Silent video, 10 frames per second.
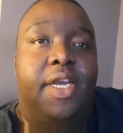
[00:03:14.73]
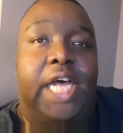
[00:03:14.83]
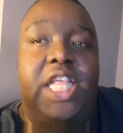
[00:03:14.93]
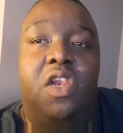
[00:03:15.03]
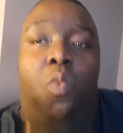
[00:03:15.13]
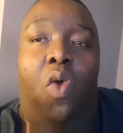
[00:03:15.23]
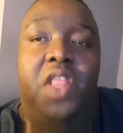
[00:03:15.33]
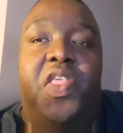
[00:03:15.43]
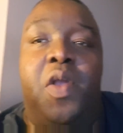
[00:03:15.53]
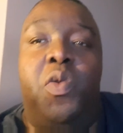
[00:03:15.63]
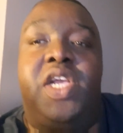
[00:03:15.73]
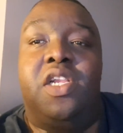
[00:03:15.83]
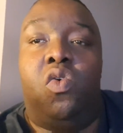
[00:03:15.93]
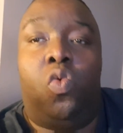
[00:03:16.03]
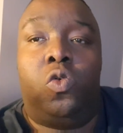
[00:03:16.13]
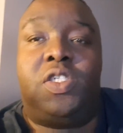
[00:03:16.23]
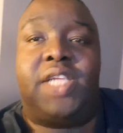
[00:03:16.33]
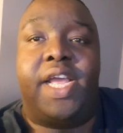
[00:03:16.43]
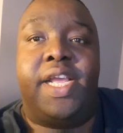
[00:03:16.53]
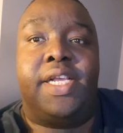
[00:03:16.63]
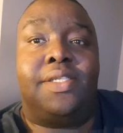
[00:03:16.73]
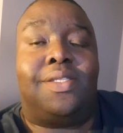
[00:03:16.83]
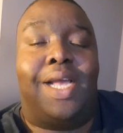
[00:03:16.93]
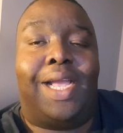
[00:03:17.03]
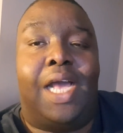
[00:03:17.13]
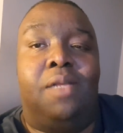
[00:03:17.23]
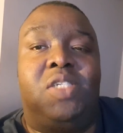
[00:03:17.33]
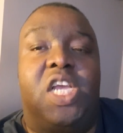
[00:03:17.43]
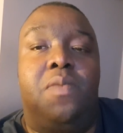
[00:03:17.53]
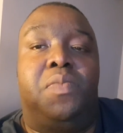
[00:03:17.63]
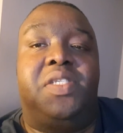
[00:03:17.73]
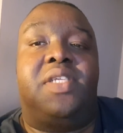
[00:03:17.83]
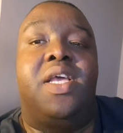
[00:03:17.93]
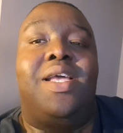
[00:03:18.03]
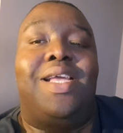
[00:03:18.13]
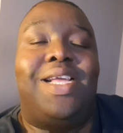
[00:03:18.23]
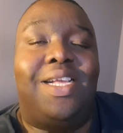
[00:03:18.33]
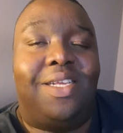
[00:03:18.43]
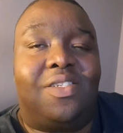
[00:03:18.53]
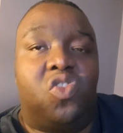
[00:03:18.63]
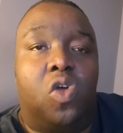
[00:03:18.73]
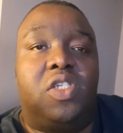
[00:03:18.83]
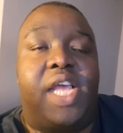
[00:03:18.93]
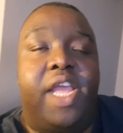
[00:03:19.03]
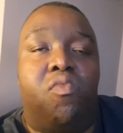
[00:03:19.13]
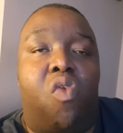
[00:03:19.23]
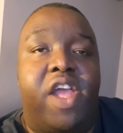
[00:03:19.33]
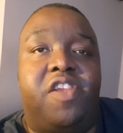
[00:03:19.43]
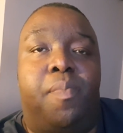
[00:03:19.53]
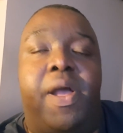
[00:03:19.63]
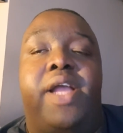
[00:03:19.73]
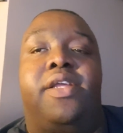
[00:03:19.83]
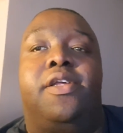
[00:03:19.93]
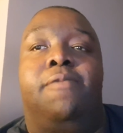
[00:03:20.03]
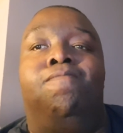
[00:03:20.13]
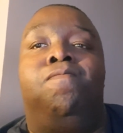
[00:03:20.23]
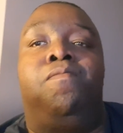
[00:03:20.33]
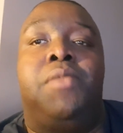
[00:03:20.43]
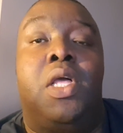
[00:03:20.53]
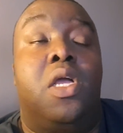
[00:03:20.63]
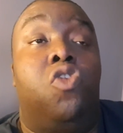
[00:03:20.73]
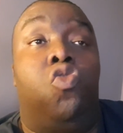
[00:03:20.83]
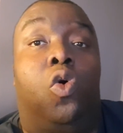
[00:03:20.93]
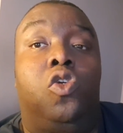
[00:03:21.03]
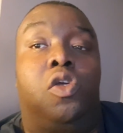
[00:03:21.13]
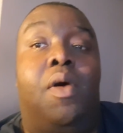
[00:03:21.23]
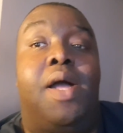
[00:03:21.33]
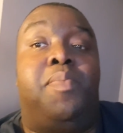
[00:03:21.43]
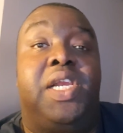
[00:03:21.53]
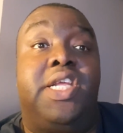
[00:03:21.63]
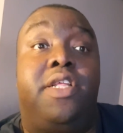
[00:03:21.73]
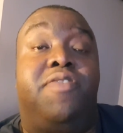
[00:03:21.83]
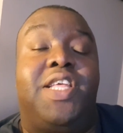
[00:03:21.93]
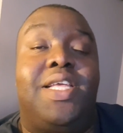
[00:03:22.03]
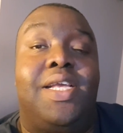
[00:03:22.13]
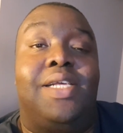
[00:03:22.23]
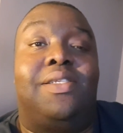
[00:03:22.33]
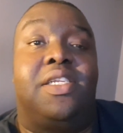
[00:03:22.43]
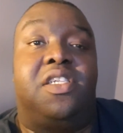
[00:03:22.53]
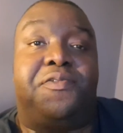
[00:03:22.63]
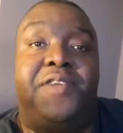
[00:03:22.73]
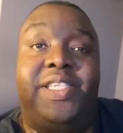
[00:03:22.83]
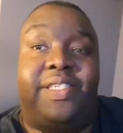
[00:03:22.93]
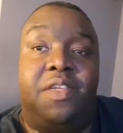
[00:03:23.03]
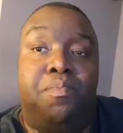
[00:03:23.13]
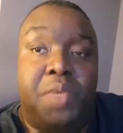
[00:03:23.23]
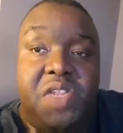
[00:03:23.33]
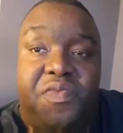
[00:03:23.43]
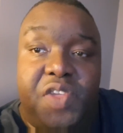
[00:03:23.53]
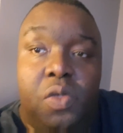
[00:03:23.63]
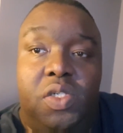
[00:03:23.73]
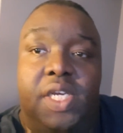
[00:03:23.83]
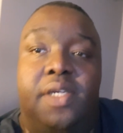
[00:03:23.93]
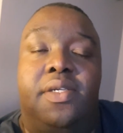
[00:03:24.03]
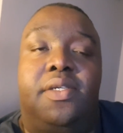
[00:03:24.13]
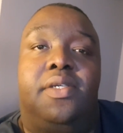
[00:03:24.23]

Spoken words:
I think the one thing we can all say is that Callum Chambers is not a right back. Nor do I believe he is a defensive midfielder.